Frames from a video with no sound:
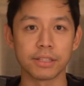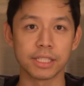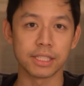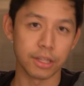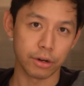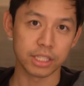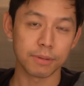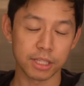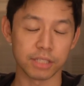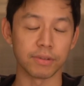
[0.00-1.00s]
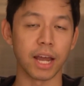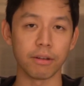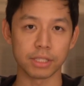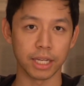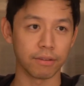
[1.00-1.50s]
they're expensive now.
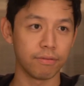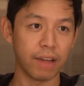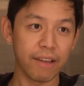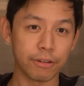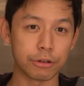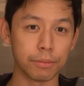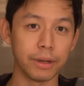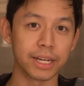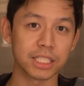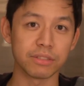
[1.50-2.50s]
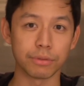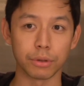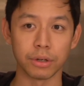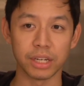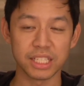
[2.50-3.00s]
It's like $500
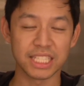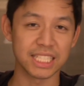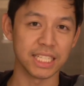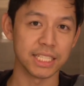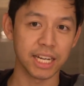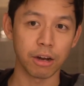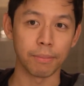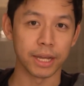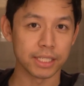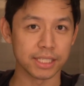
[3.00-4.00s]
for 16 terabytes,